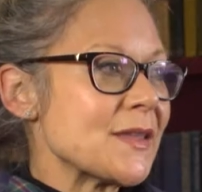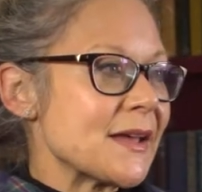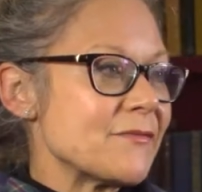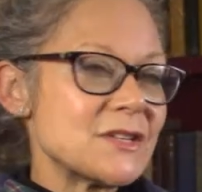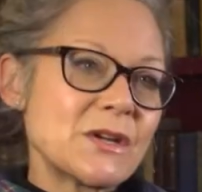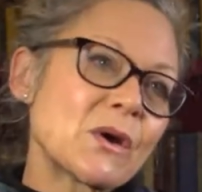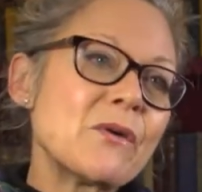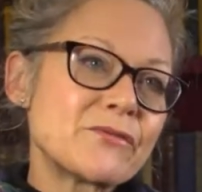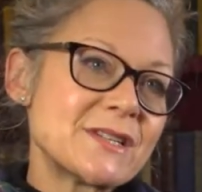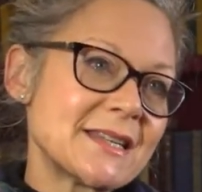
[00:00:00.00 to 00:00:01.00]
their video
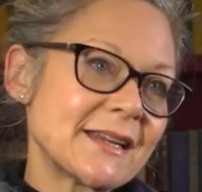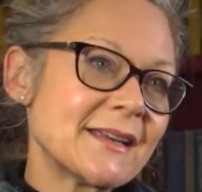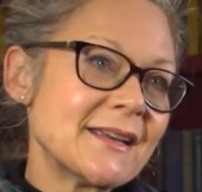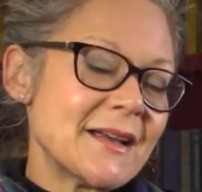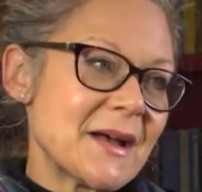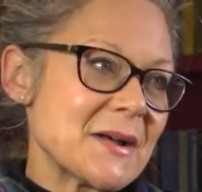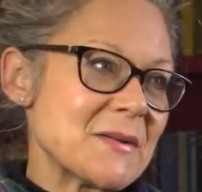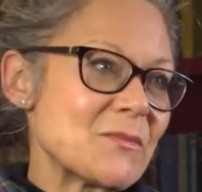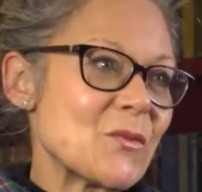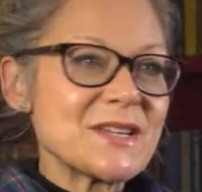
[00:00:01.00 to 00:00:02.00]
conferencing,
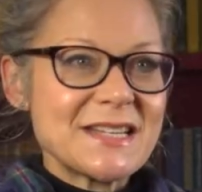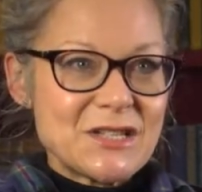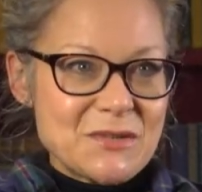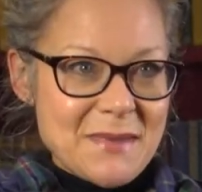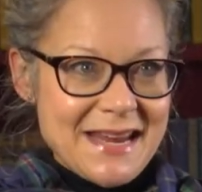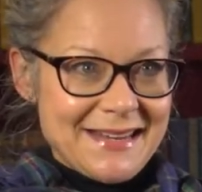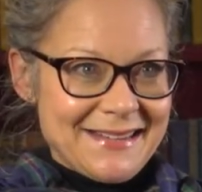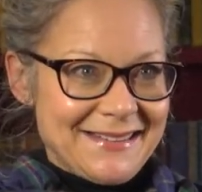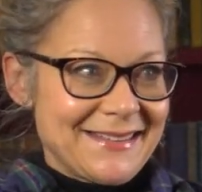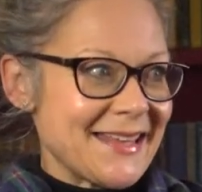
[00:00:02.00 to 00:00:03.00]
wanting to
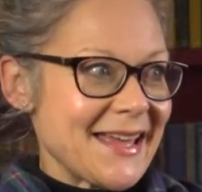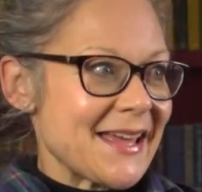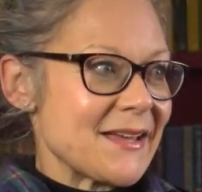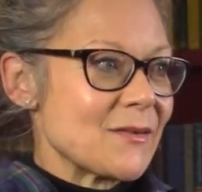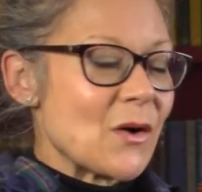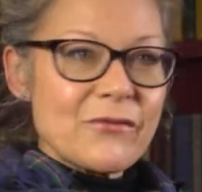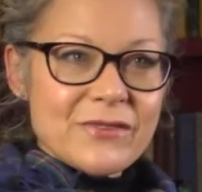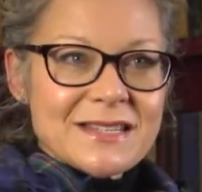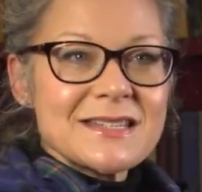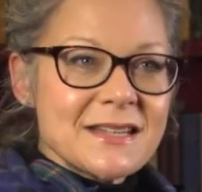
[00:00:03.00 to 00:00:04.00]
make their
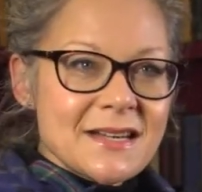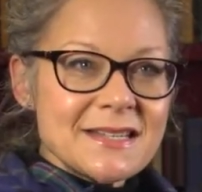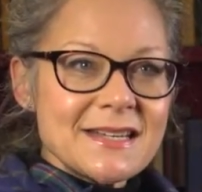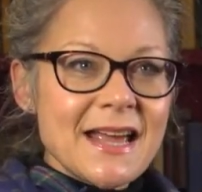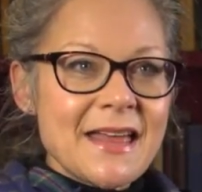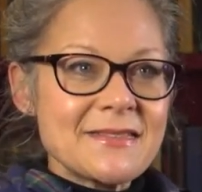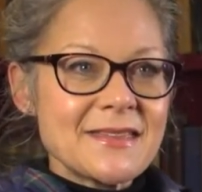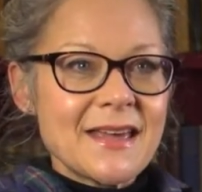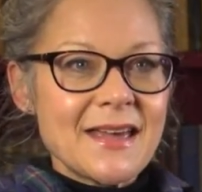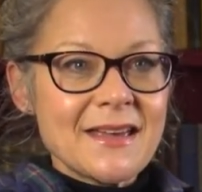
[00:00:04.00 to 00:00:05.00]
office study and
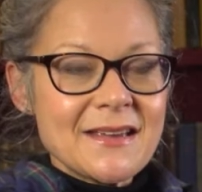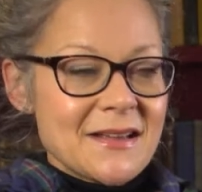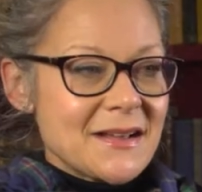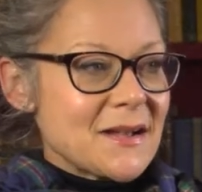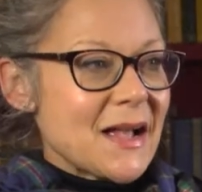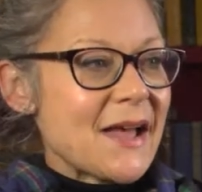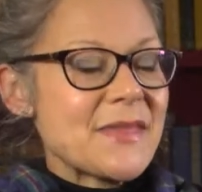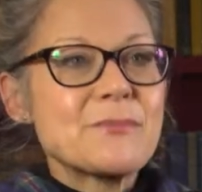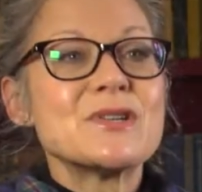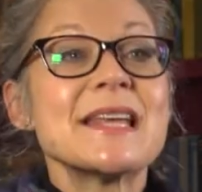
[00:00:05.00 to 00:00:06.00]
how
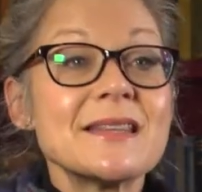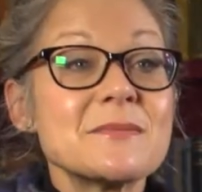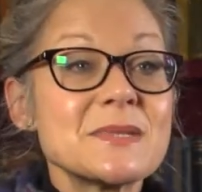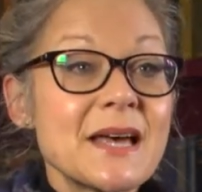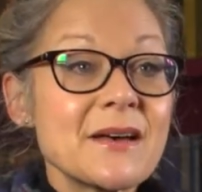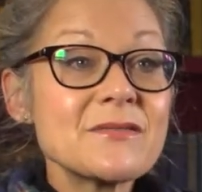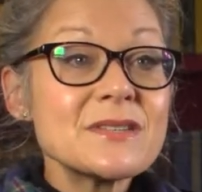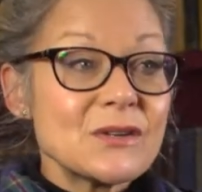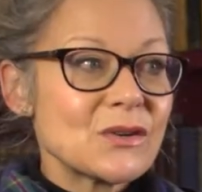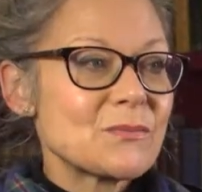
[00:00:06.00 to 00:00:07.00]
they present
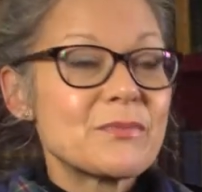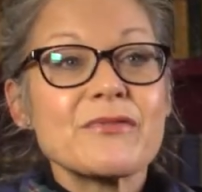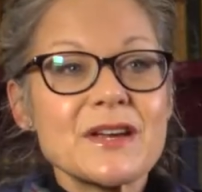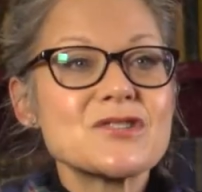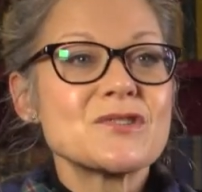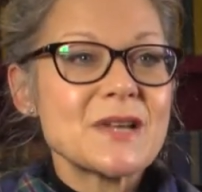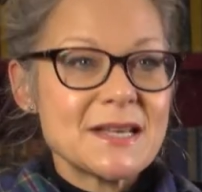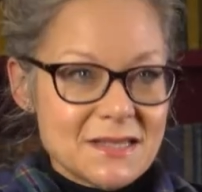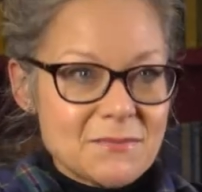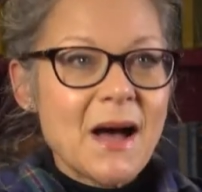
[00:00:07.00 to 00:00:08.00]
themselves look professional
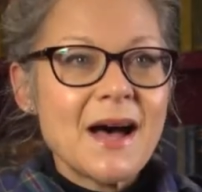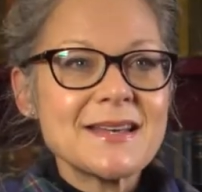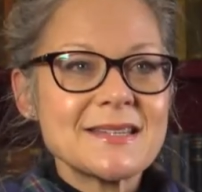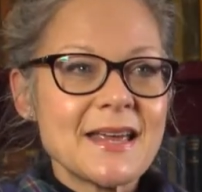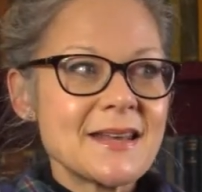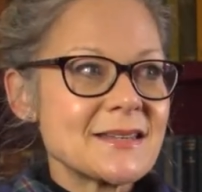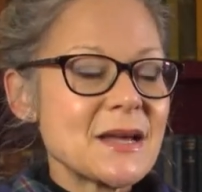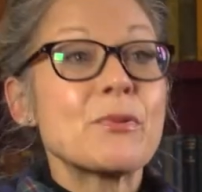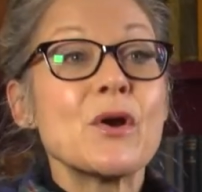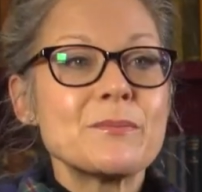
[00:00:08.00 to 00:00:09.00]
and smart and
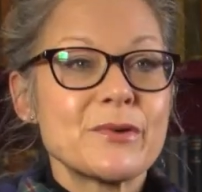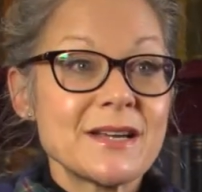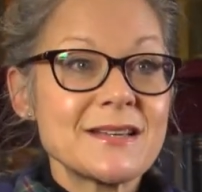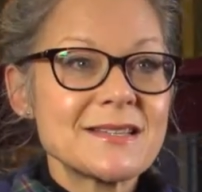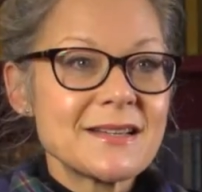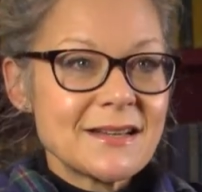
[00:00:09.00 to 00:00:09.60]
appropriate.